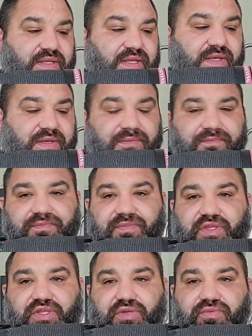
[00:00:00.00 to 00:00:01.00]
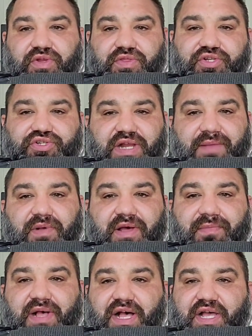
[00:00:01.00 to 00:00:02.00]
You can run the
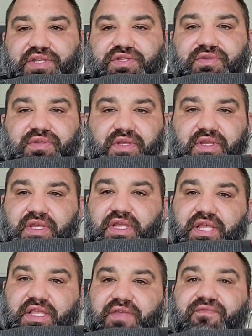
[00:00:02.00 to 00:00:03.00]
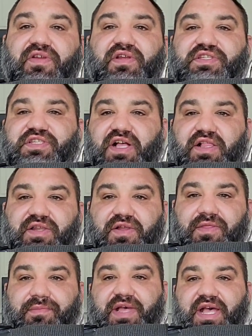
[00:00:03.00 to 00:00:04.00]
tripod behind you and get very solid
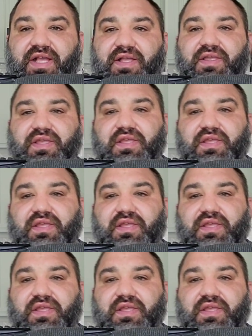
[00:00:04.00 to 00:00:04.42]
on the bag.